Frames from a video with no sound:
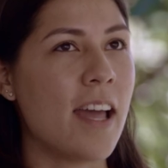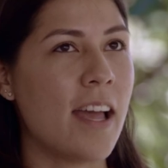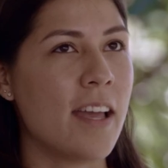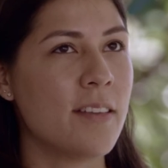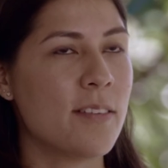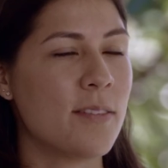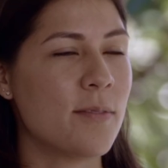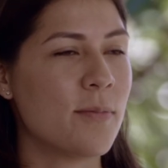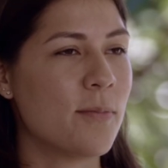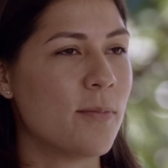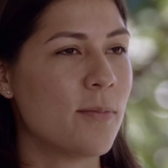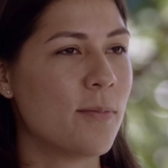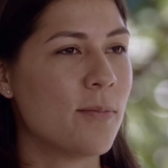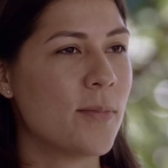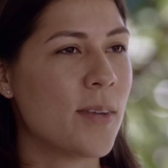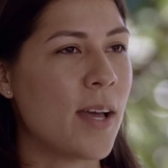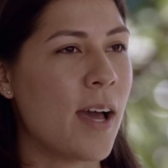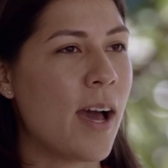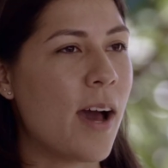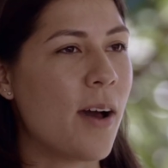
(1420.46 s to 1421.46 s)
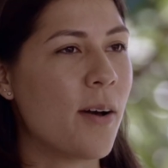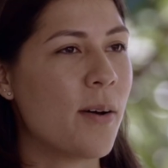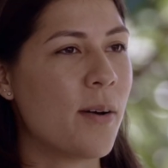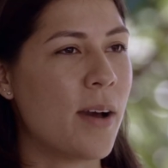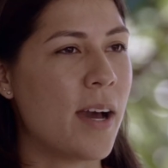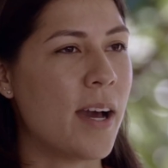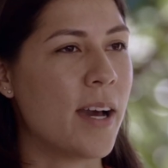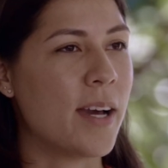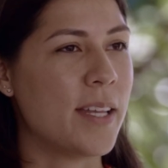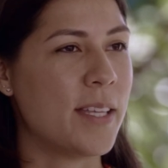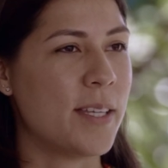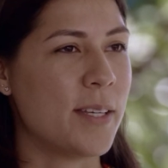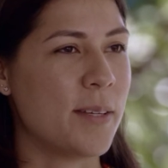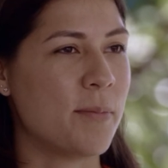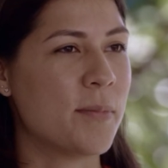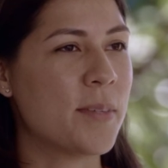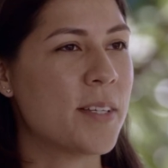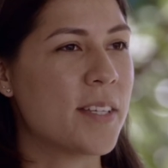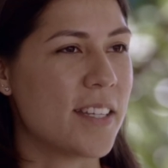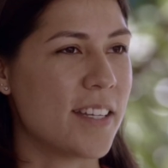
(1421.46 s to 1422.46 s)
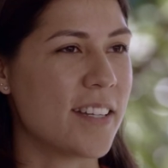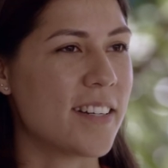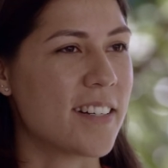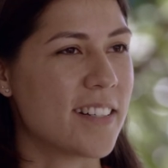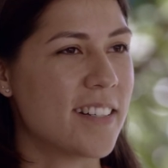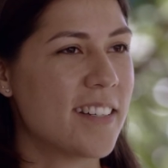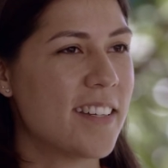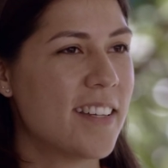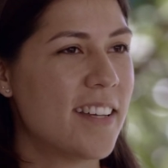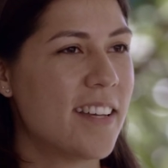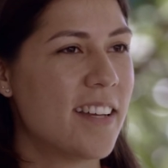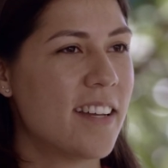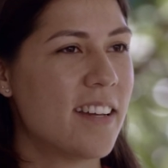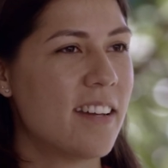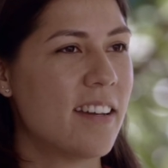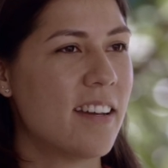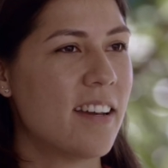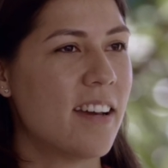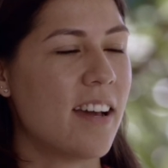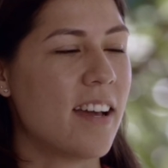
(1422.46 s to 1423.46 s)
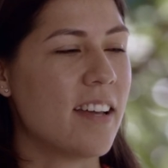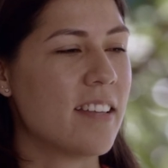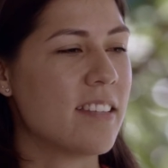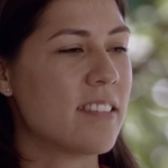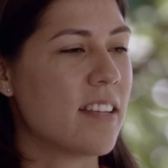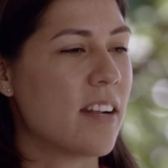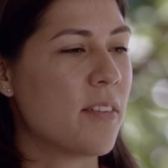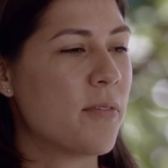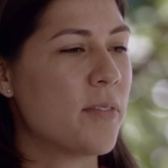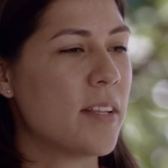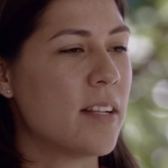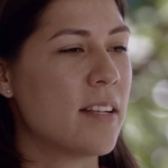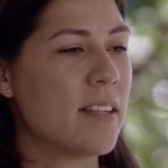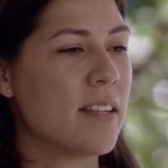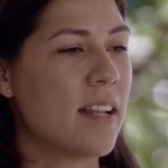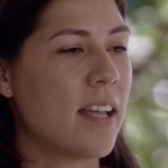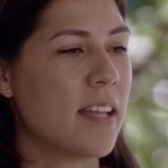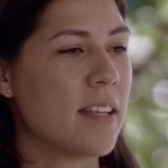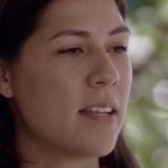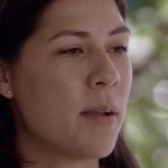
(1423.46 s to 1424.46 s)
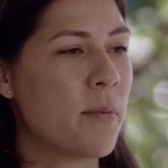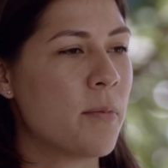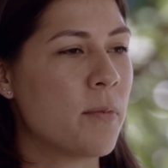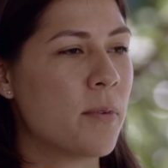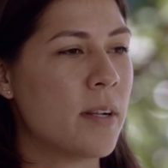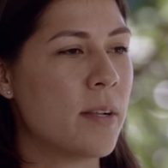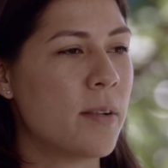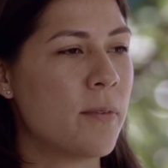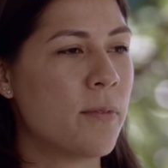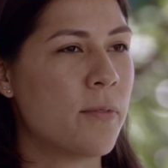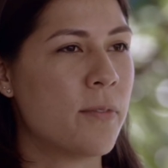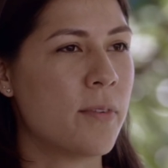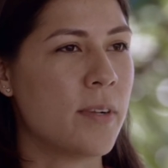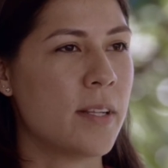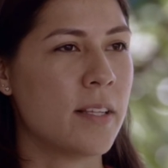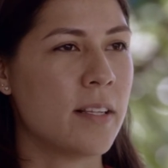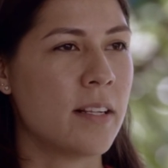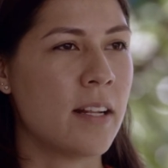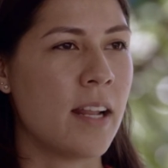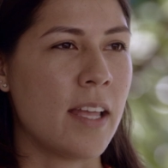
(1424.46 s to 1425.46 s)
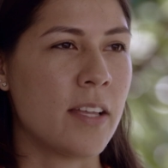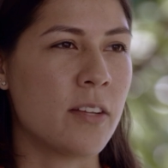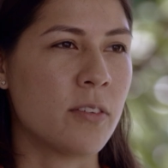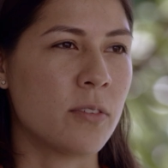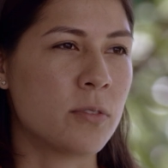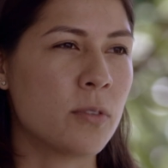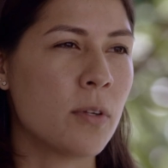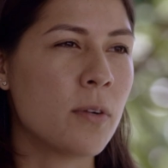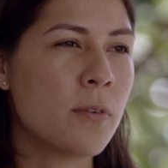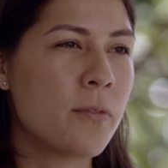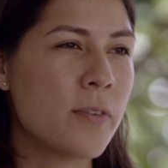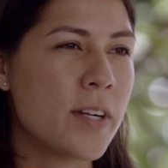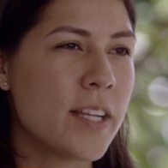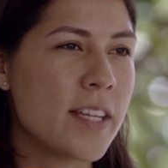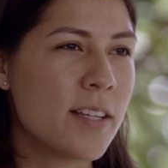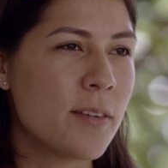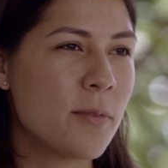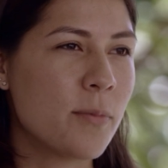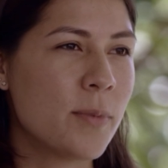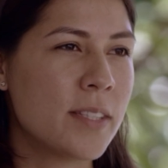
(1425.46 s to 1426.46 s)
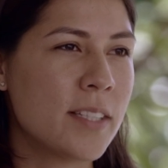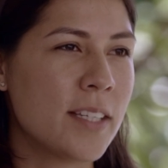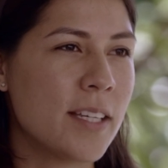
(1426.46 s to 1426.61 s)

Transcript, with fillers: like how I am here. I start feeling like I'm really freak, like control freak with